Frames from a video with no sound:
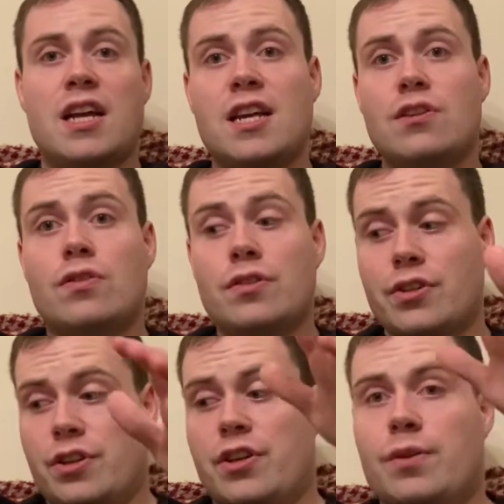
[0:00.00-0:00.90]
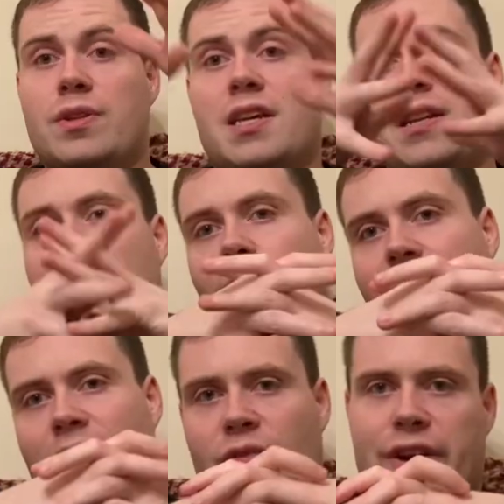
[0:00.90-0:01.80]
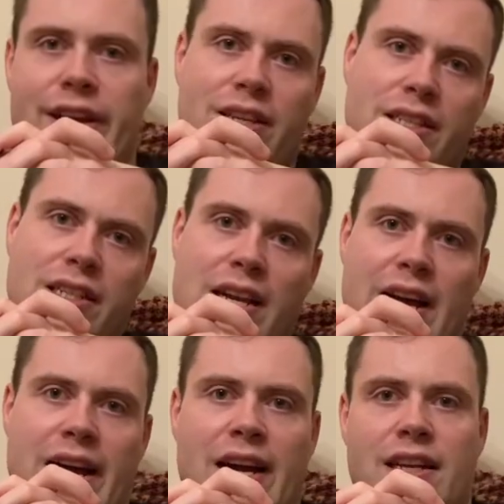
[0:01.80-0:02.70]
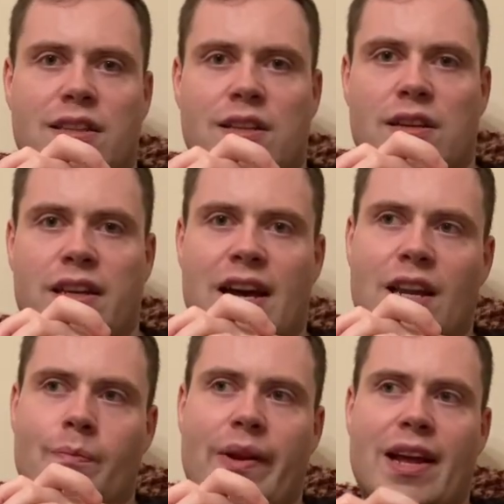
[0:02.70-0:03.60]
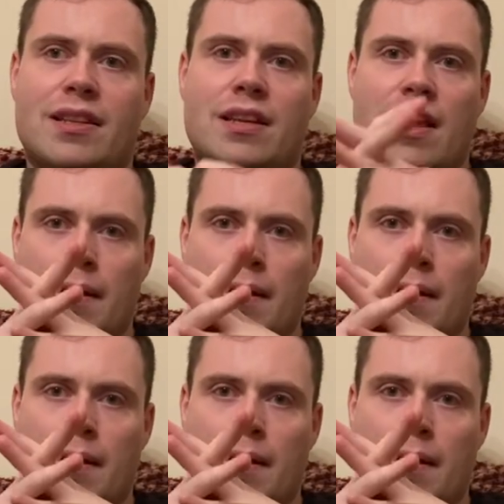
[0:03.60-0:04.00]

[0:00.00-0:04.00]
In other news, Canelo Alvarez and Caleb Plant